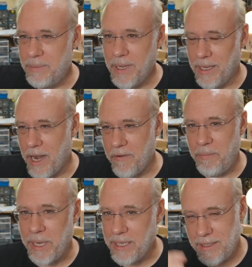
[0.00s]
a lot
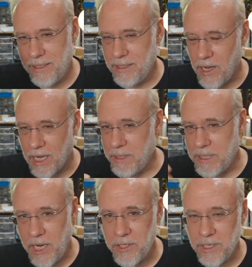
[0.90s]
of big
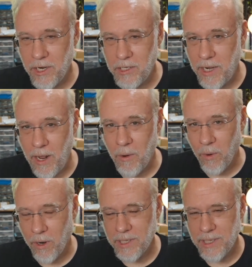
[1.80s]
documentation to understand how it
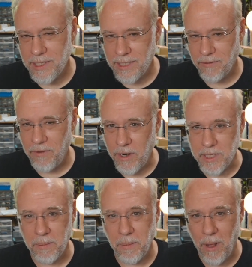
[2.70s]
works, because it's a very
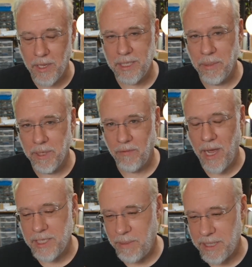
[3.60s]
small, simple
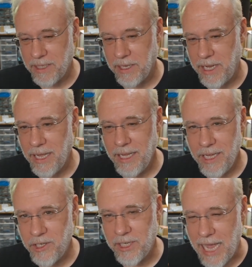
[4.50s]
device. Basically,
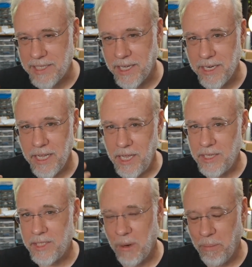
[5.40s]
just ask it,
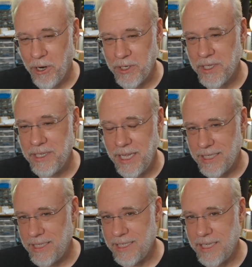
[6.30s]
is there a person? And
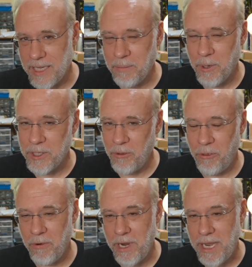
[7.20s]
it says, yes, person
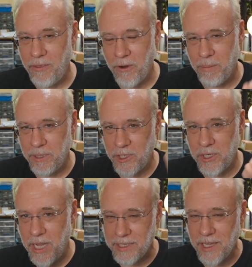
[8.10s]
3, and they're at
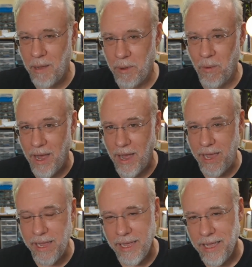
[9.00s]
position X,
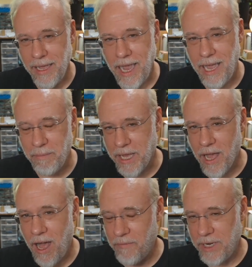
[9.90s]
Y, and my
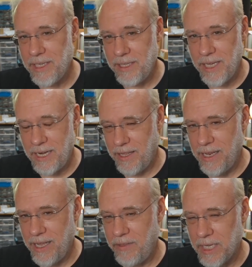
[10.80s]
confidence in
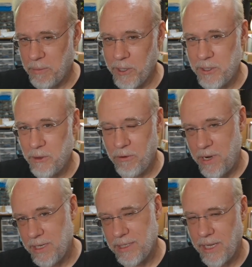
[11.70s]
that it's person
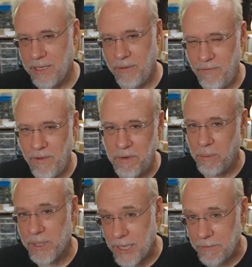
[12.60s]
3 is like
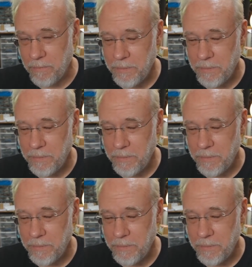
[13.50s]
50%.